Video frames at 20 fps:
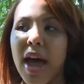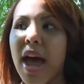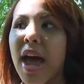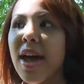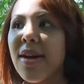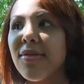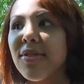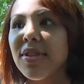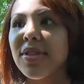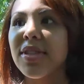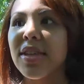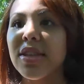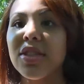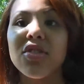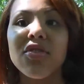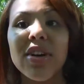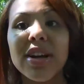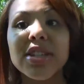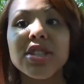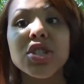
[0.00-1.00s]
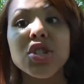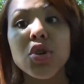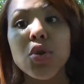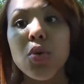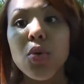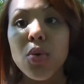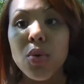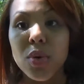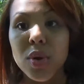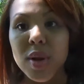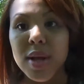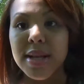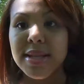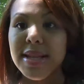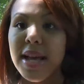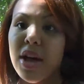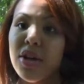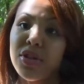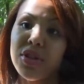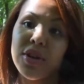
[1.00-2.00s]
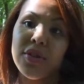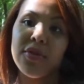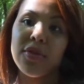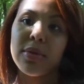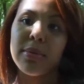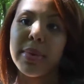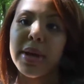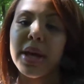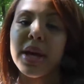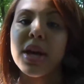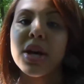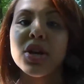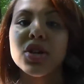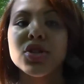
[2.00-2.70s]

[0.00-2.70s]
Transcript: Everything, the right school is out there for me.